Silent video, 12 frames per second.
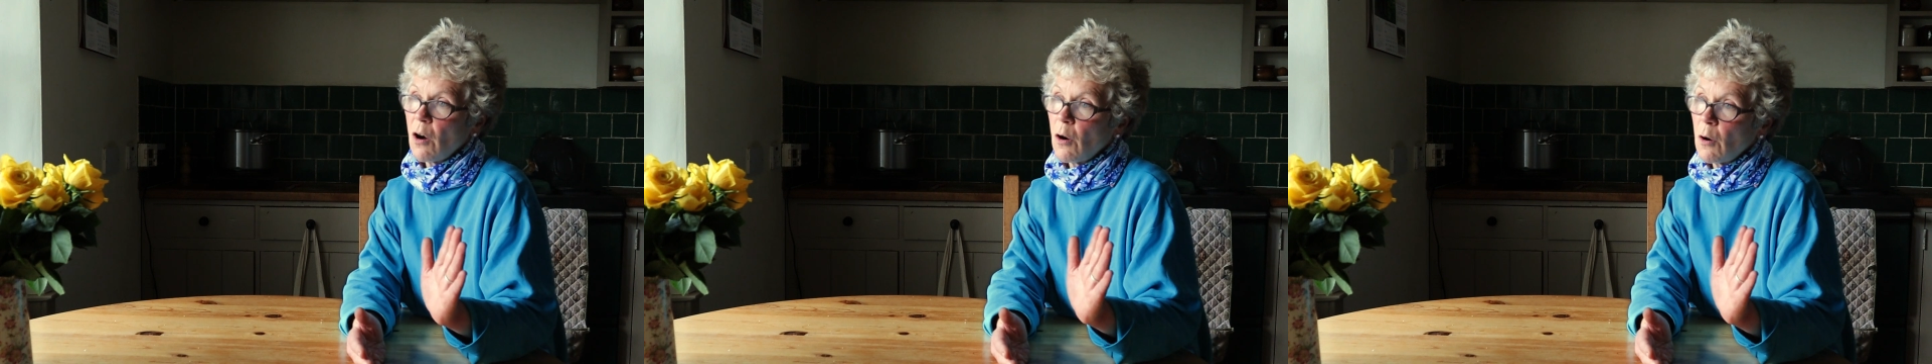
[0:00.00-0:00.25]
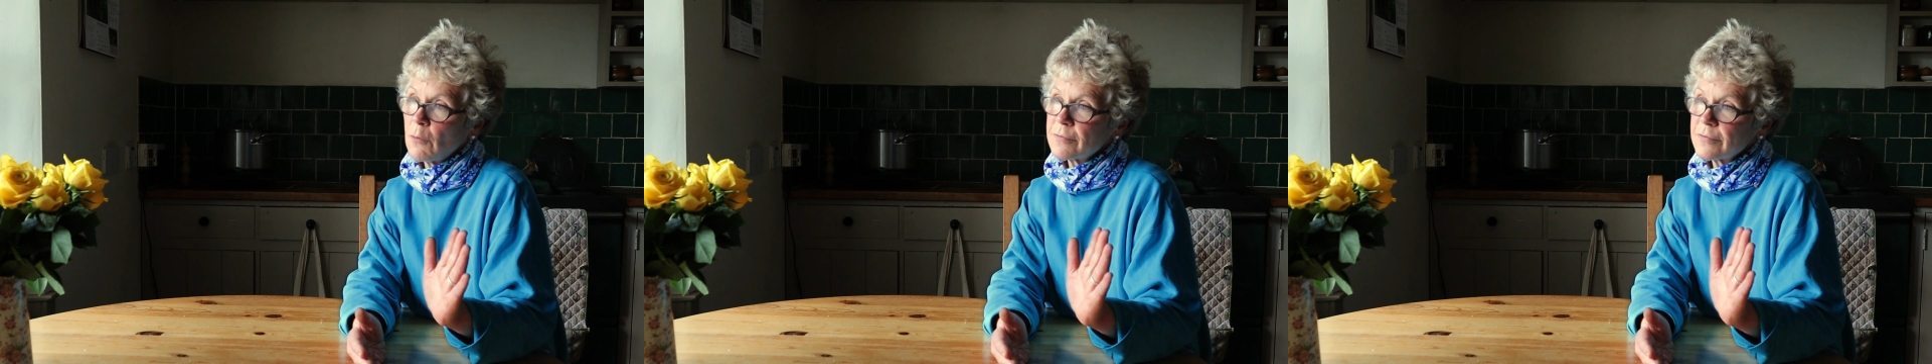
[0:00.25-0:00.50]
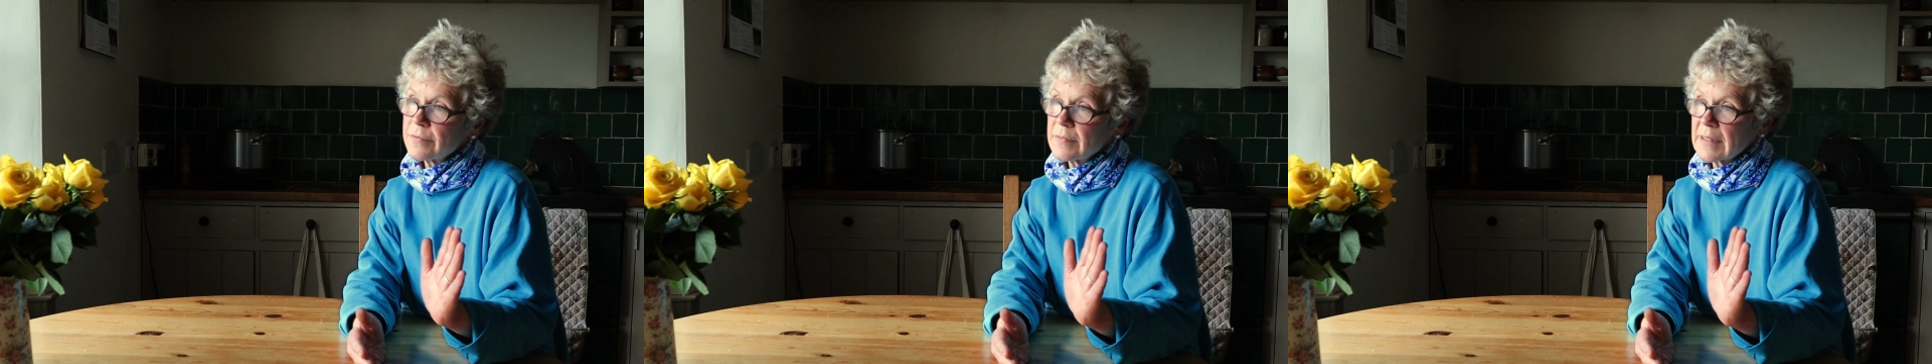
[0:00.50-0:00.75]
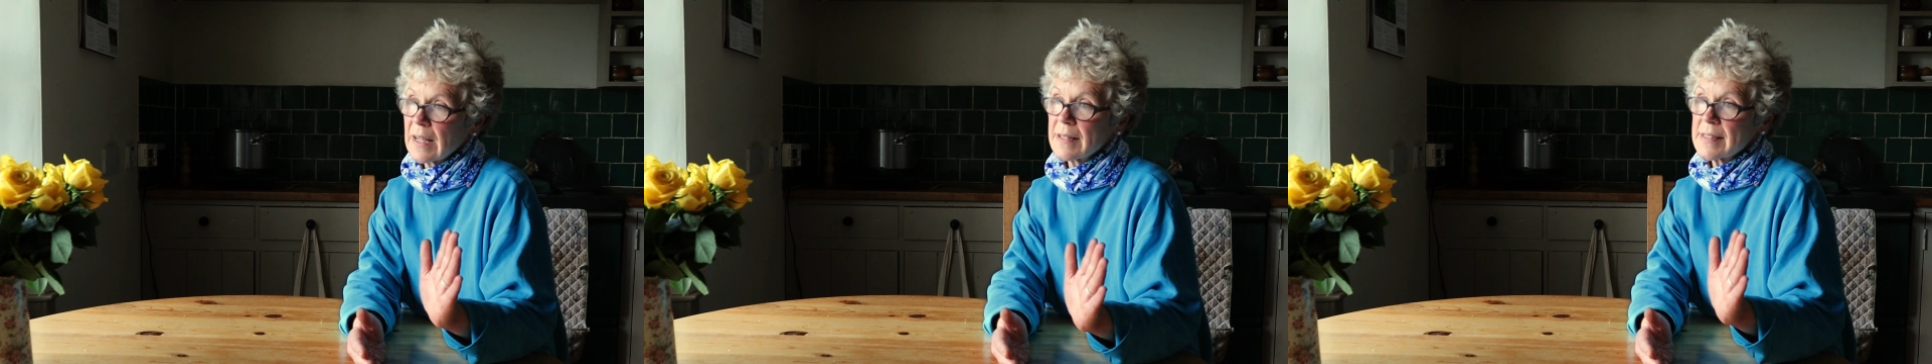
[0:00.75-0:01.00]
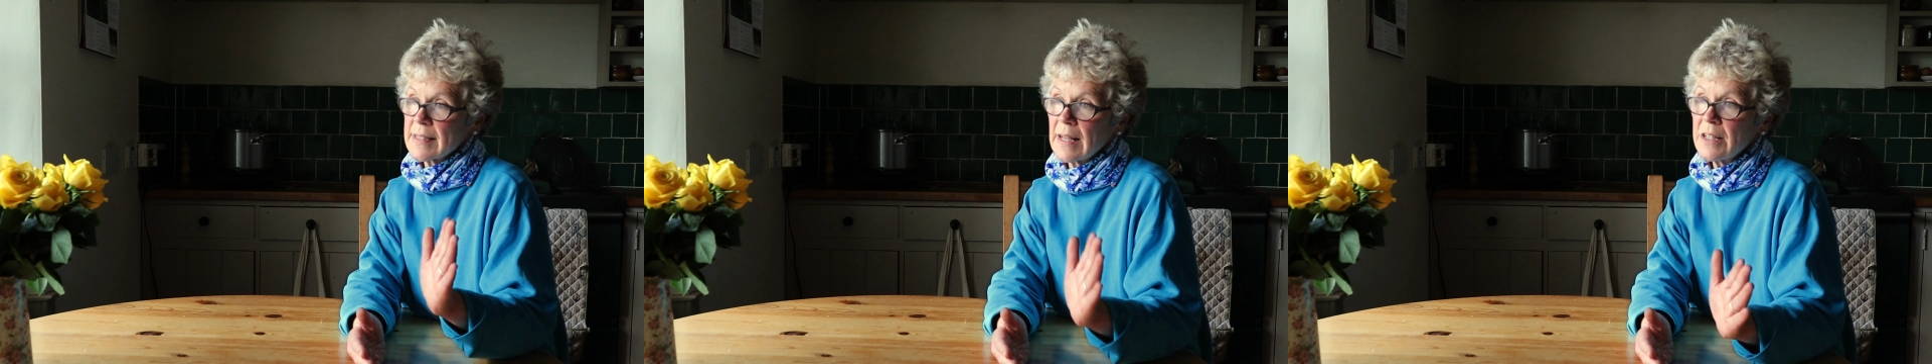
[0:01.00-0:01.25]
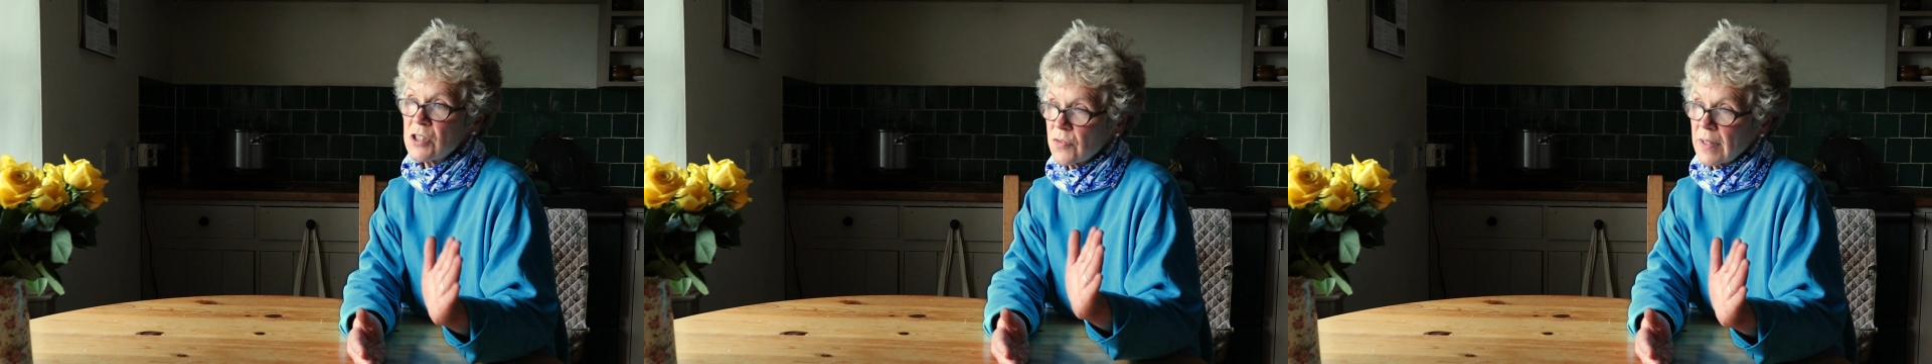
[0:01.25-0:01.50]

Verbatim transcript: of cut silage